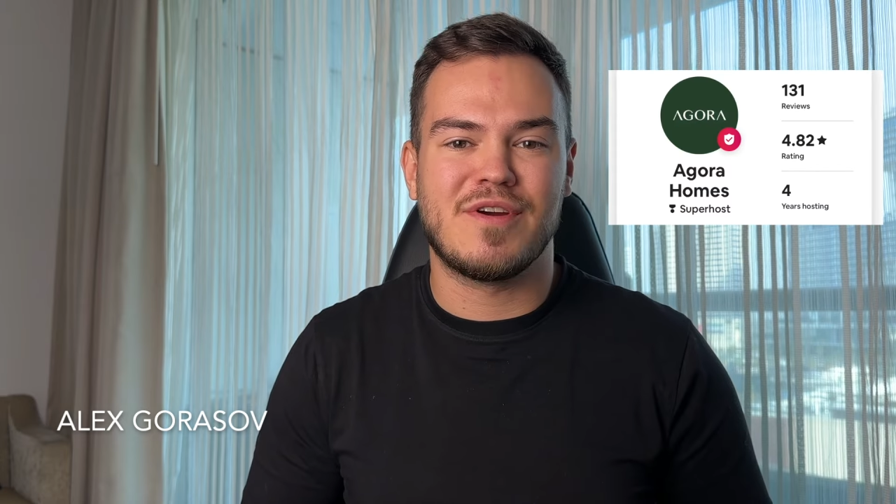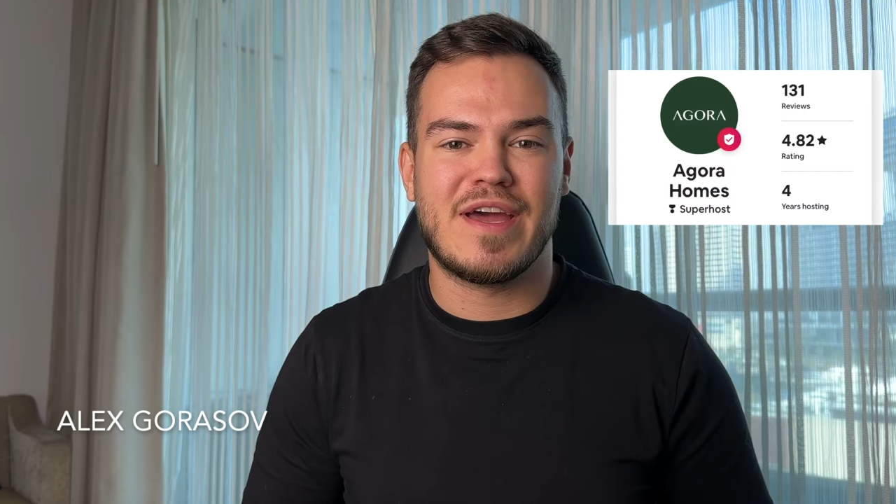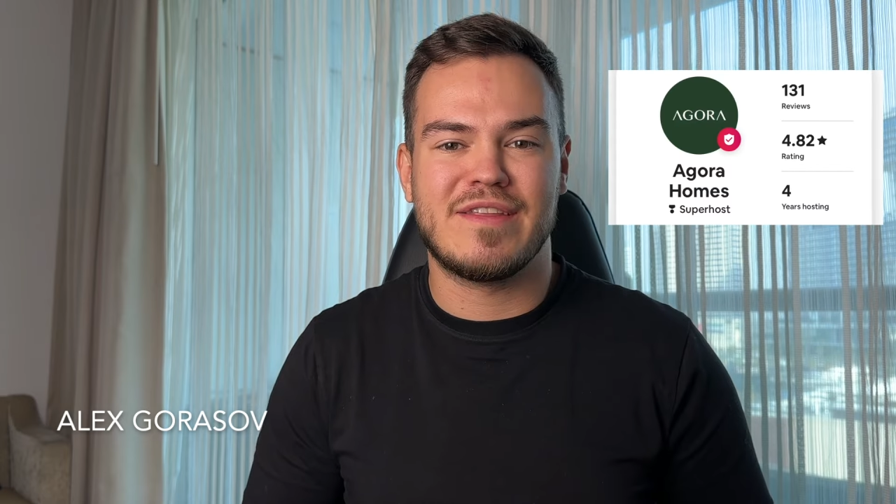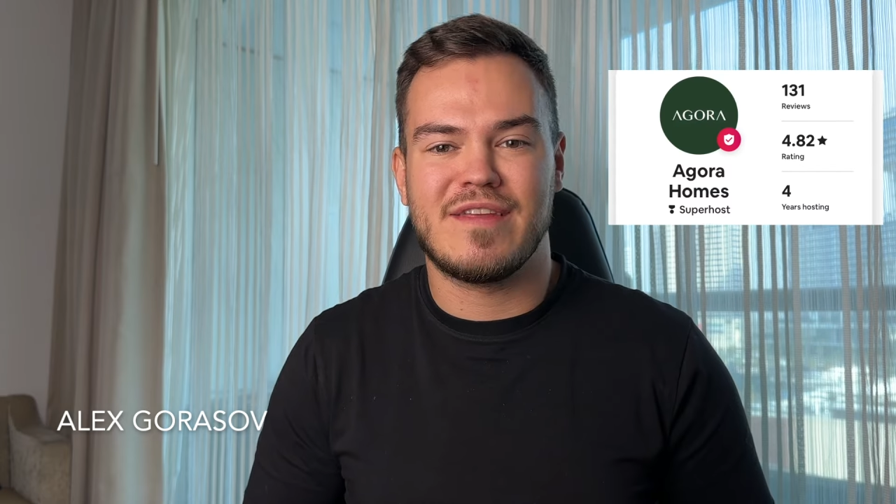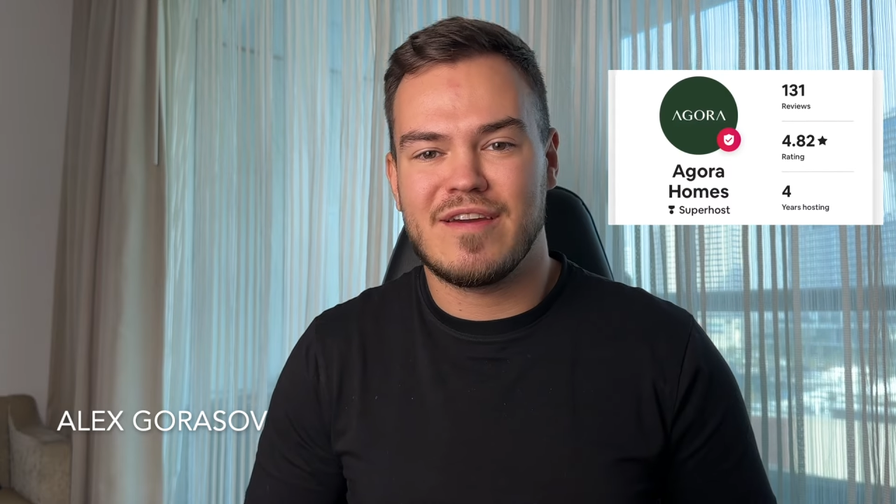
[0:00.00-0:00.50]

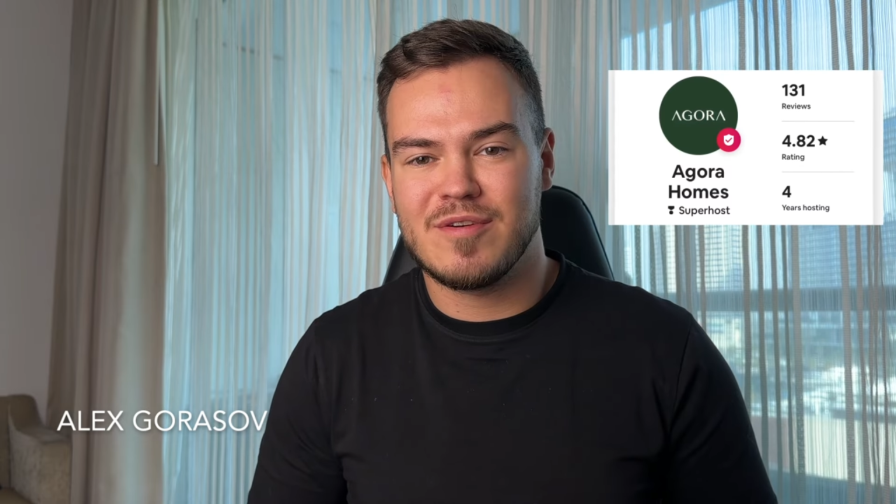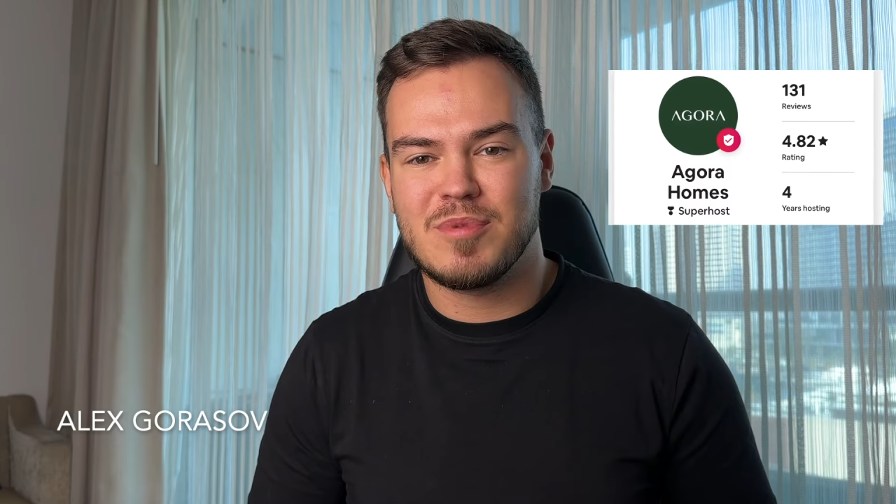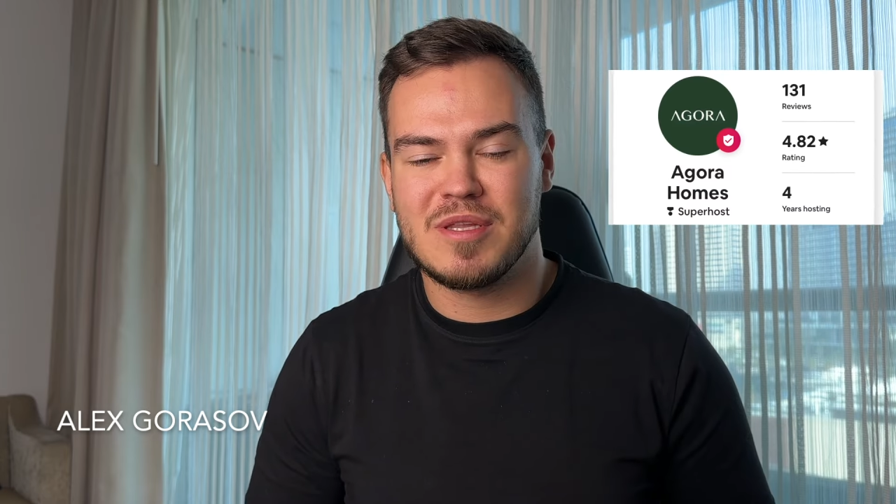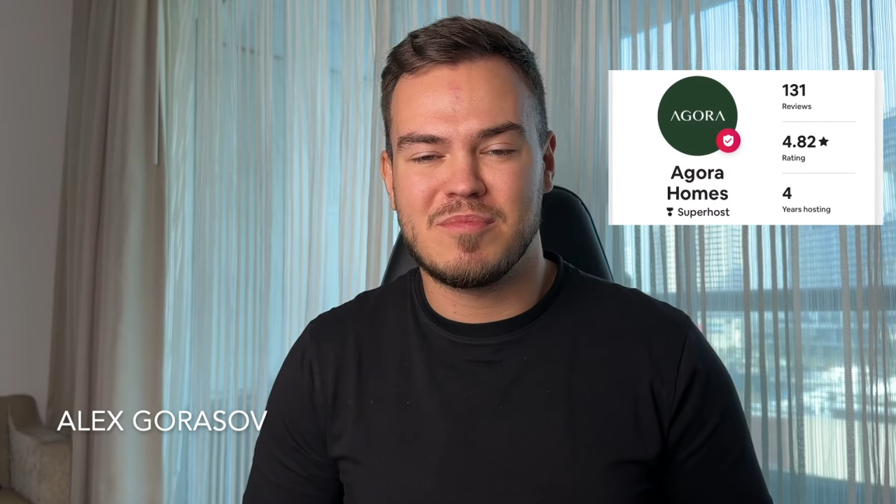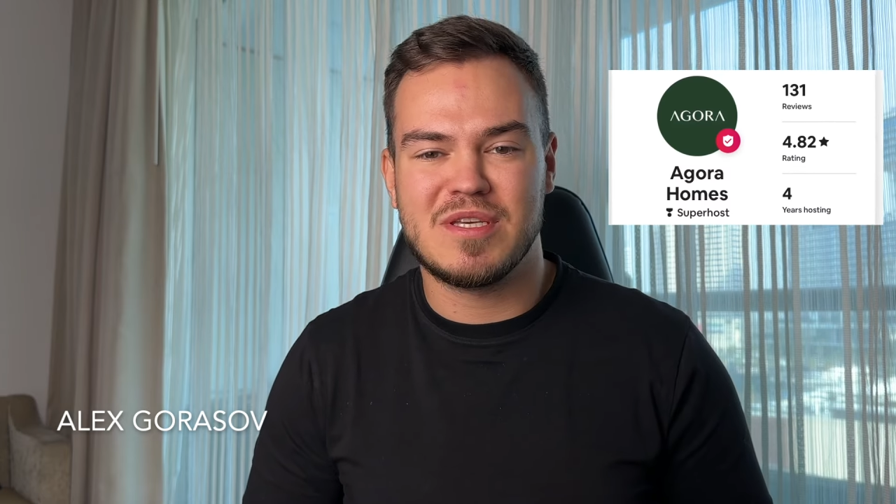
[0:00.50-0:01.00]
and
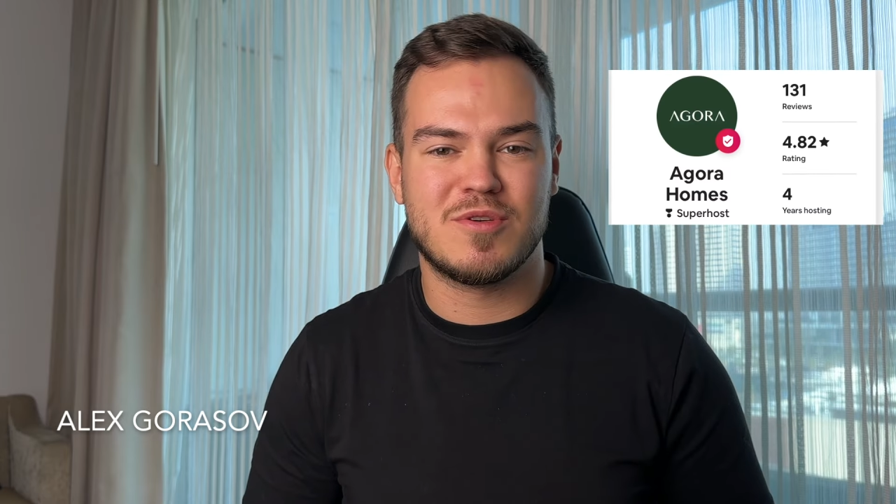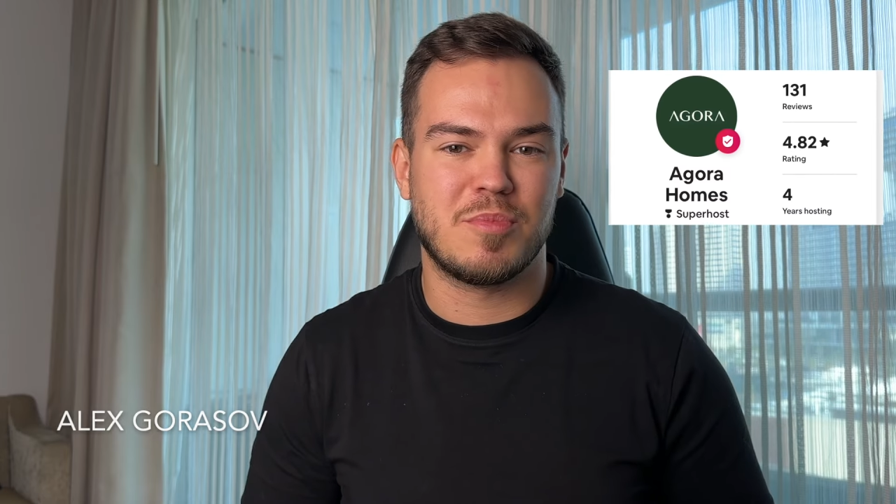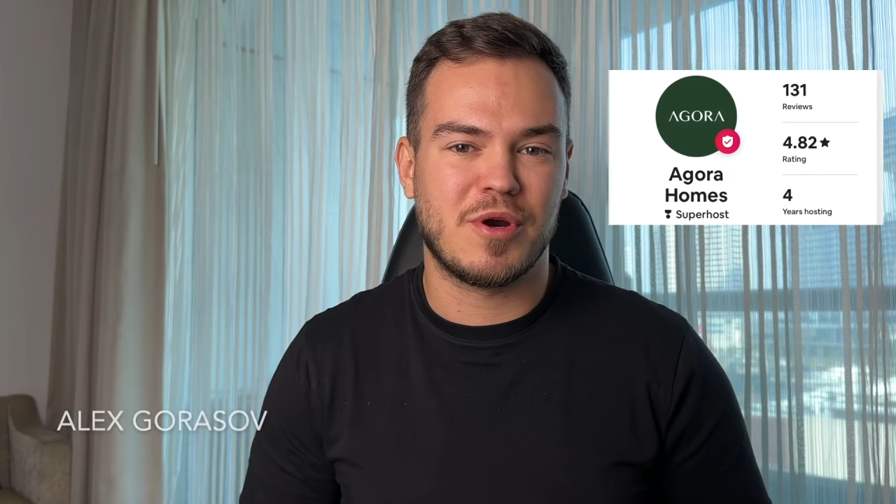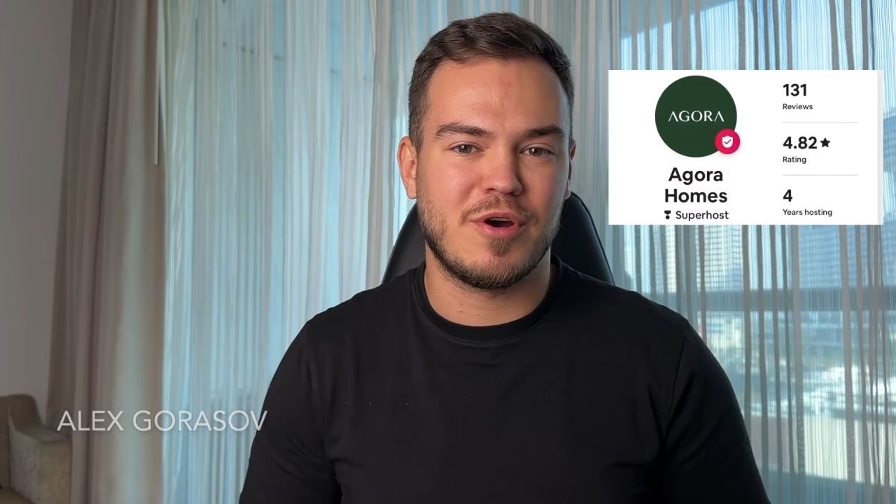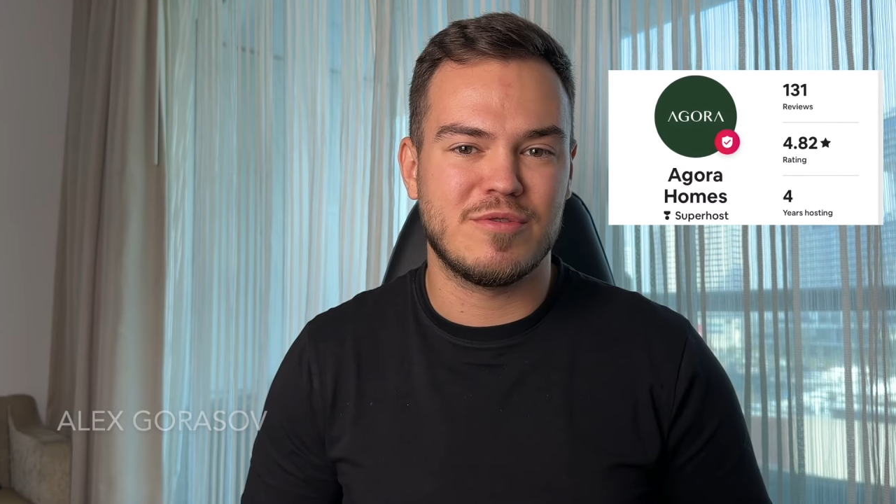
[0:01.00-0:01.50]
Airbnb
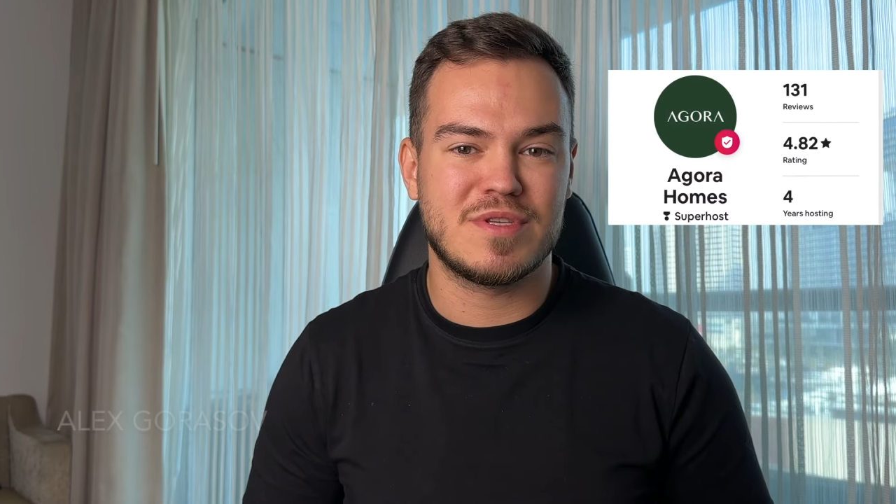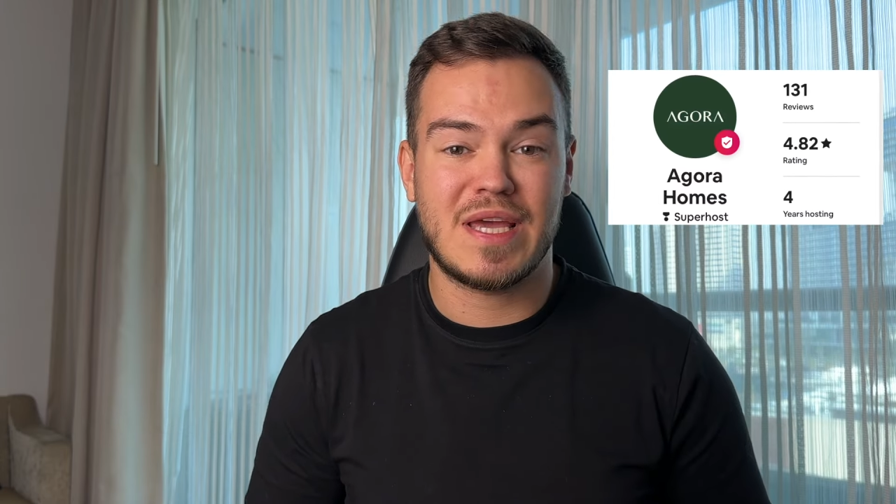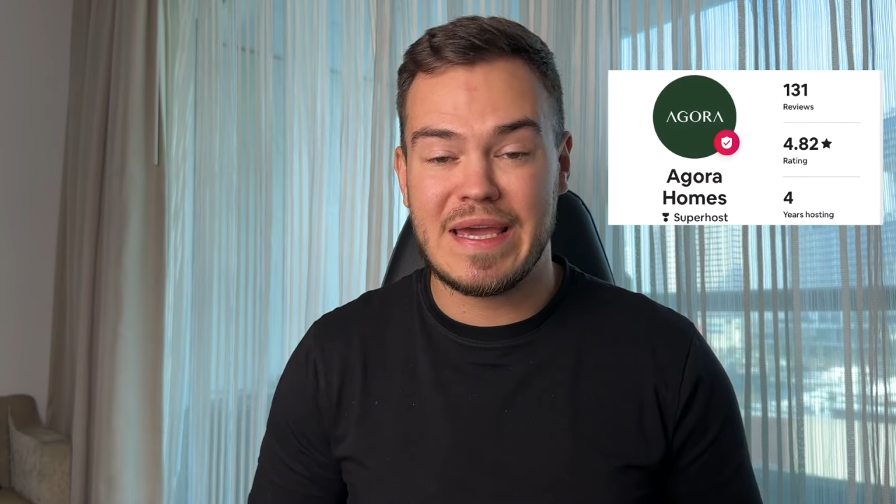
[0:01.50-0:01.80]
superhost